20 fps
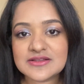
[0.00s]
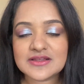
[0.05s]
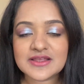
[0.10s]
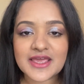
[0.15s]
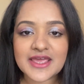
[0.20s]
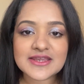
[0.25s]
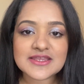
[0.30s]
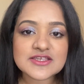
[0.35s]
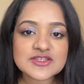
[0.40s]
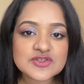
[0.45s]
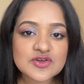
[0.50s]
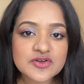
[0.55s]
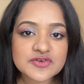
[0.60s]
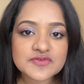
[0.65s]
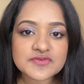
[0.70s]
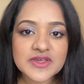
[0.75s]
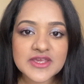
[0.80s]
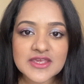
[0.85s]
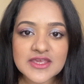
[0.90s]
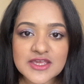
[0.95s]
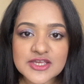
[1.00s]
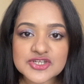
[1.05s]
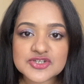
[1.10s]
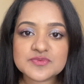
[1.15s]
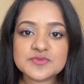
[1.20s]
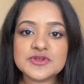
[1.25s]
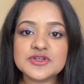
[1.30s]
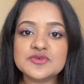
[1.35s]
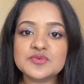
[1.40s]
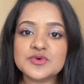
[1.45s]
Any sort of
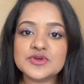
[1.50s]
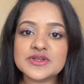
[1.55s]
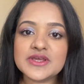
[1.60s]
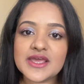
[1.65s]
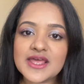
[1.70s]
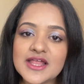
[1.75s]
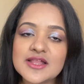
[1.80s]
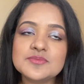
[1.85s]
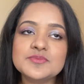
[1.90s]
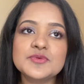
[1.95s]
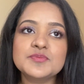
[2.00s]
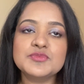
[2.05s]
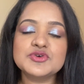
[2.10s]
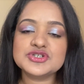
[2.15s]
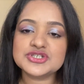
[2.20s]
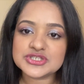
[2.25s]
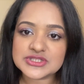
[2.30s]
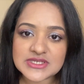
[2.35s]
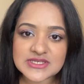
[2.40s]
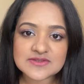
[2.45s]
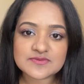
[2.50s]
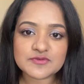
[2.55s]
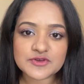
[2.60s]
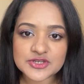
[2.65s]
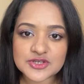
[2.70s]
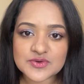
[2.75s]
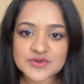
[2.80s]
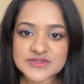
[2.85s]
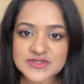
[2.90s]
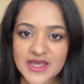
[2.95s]
engagement would help push these
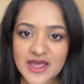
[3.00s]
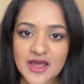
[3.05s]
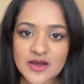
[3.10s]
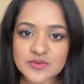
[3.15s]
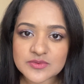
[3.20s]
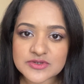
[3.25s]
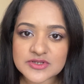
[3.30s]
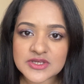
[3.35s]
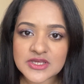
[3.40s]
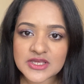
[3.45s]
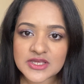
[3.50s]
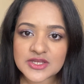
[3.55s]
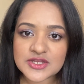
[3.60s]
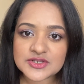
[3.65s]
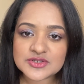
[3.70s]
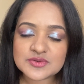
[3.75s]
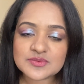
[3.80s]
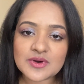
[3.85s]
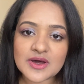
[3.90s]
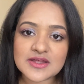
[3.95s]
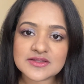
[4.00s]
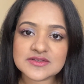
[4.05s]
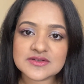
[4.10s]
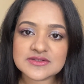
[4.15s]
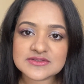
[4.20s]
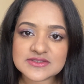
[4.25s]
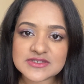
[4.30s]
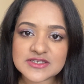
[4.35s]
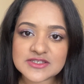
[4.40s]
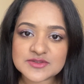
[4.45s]
videos out to
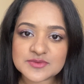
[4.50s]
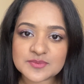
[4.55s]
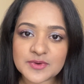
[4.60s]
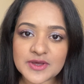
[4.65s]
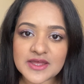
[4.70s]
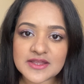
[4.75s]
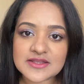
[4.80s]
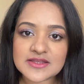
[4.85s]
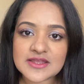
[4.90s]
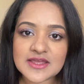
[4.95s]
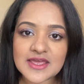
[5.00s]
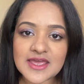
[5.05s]
others as well,